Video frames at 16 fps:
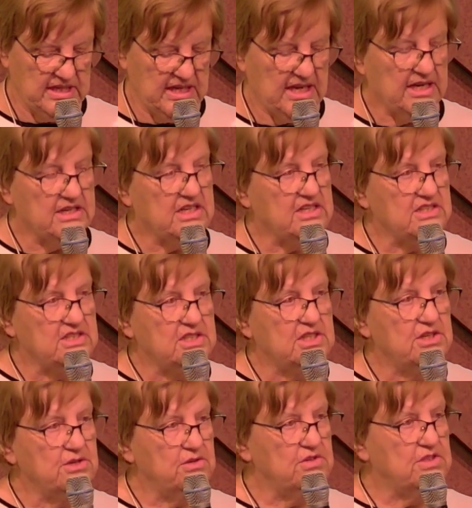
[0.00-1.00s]
and
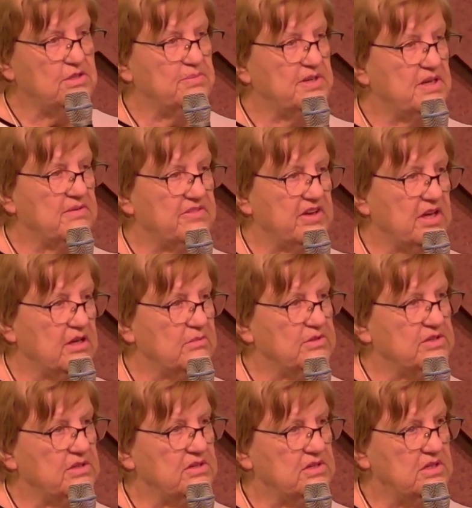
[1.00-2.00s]
continue to be
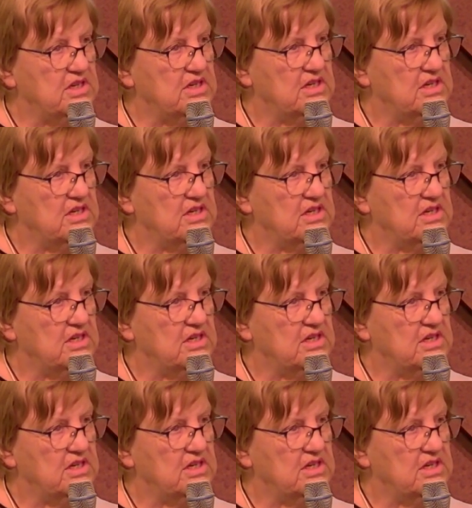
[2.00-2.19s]
available